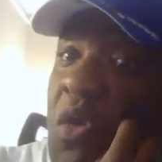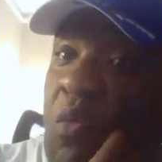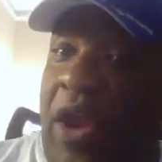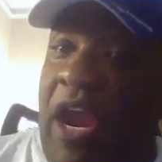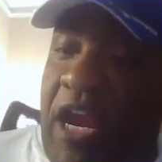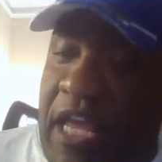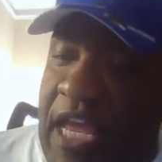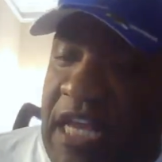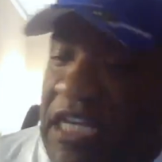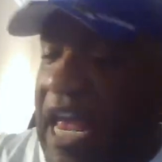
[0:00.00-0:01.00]
where it
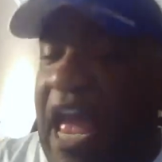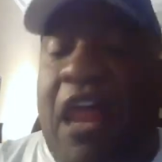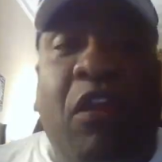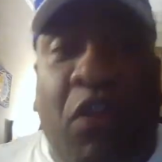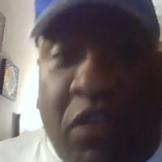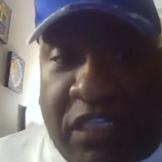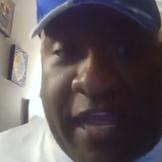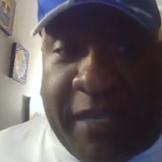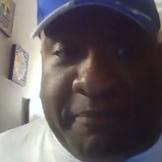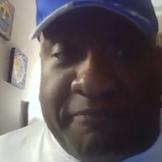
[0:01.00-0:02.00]
is and how it looks like.